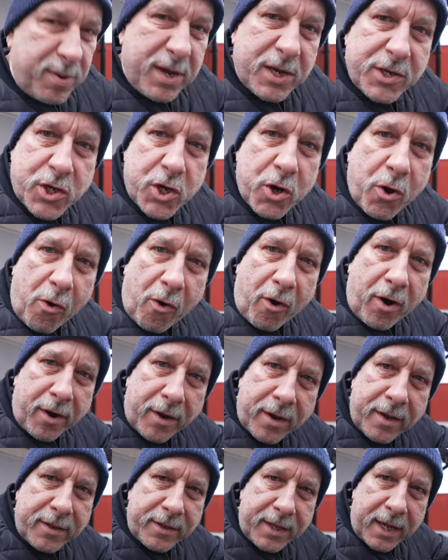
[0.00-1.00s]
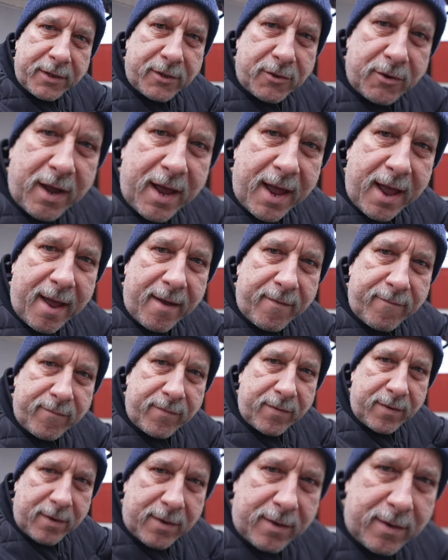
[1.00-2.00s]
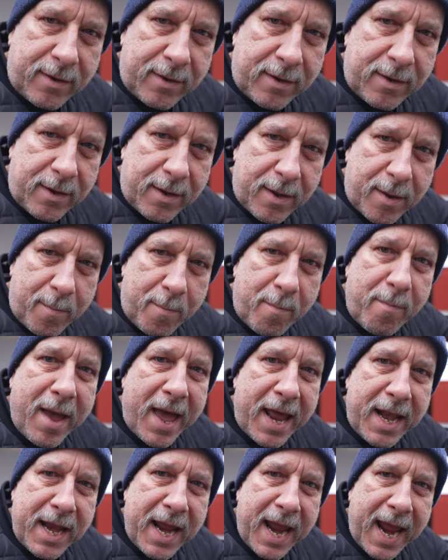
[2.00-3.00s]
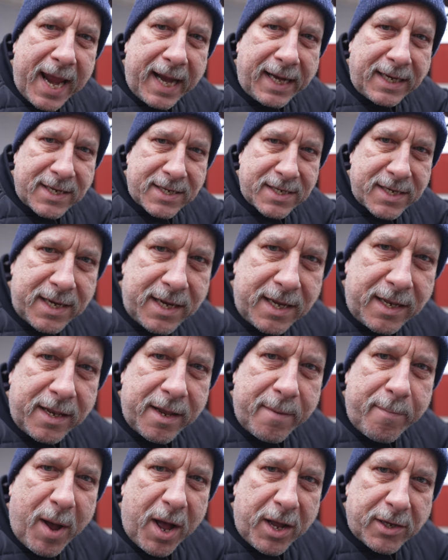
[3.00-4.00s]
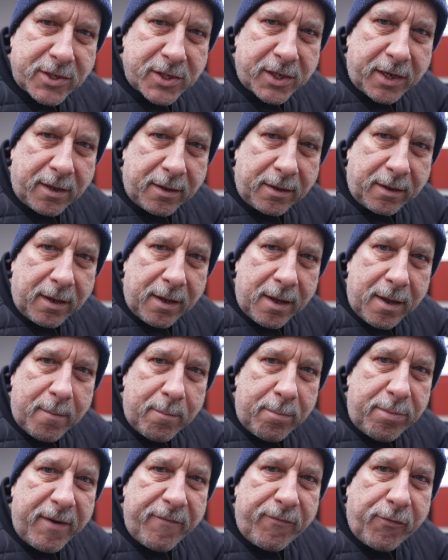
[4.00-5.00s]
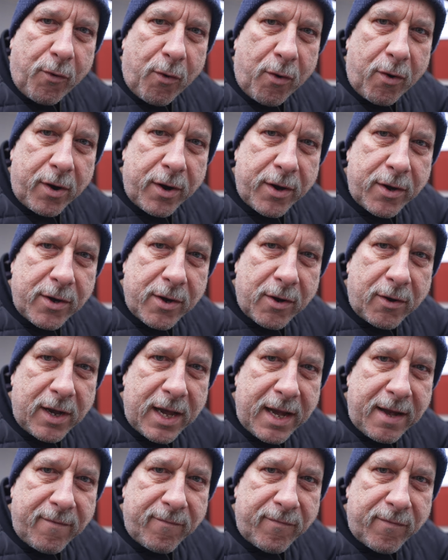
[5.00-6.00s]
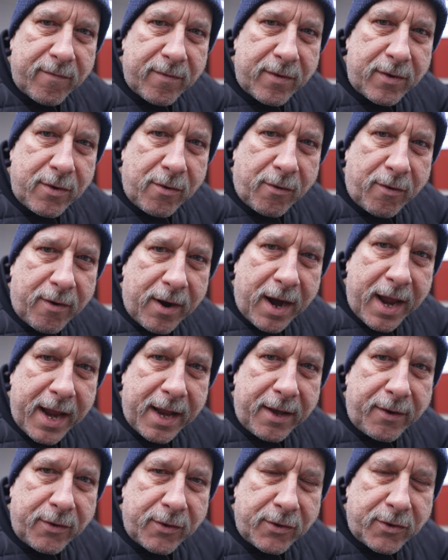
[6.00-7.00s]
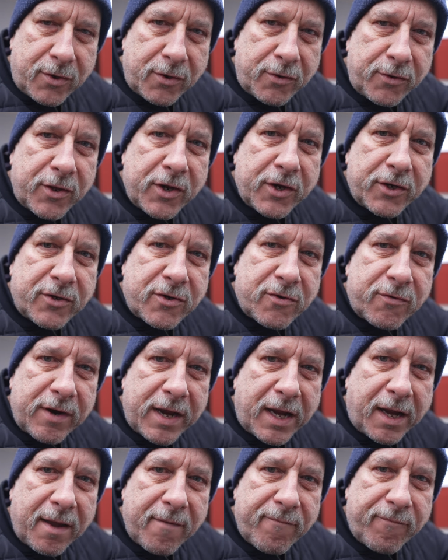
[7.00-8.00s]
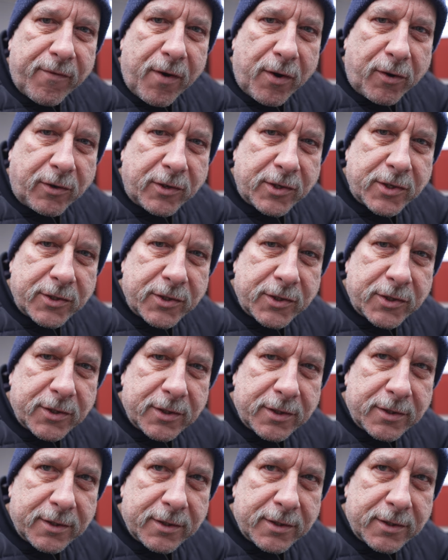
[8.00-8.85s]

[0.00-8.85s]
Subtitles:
Be sure that you have many eggs in the basket before you leave your hen to the tricky fox.